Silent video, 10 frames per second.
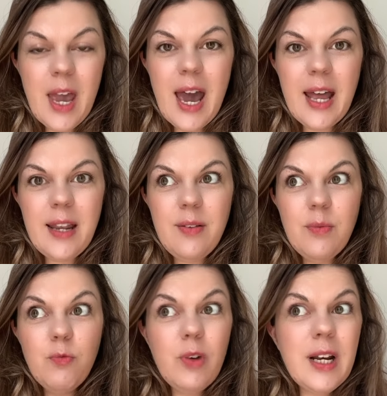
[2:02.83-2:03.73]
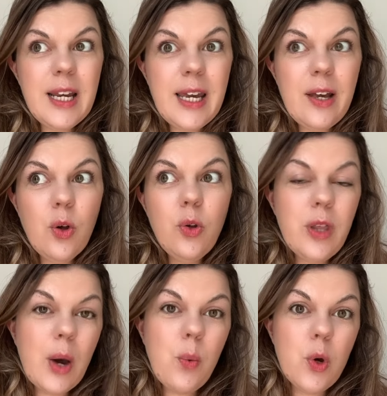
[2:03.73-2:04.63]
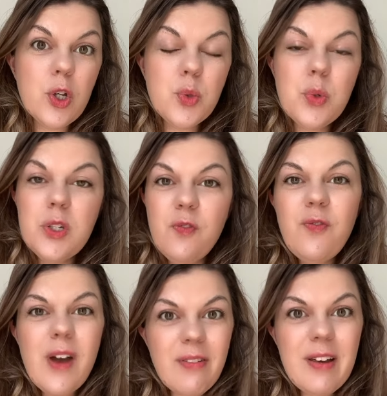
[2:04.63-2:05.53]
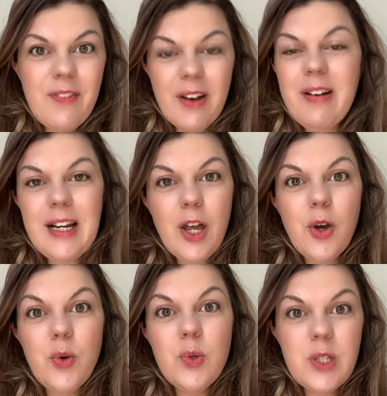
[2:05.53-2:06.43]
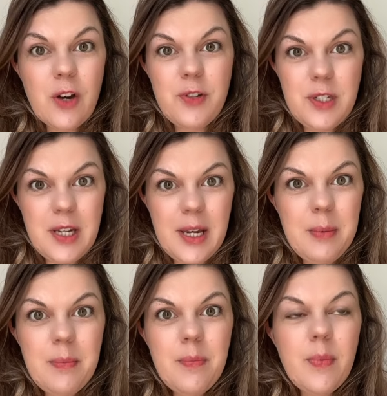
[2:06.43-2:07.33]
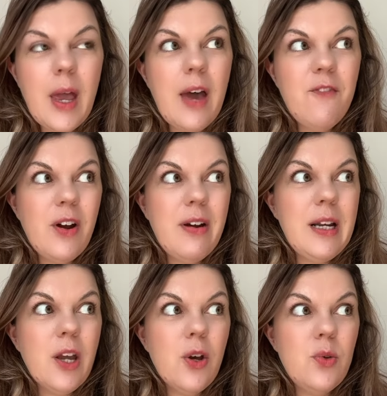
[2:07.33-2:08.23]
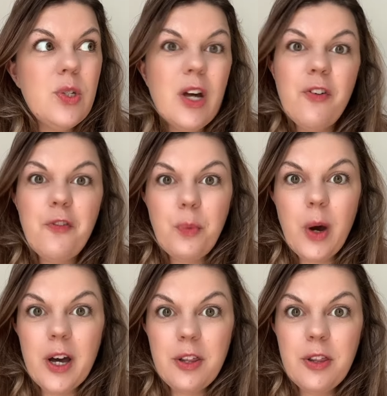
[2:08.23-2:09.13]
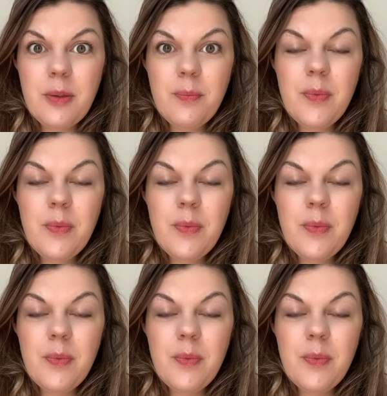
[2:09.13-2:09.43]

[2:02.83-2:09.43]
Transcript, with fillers: And really, all that was was very, very low self esteem and very low self worth.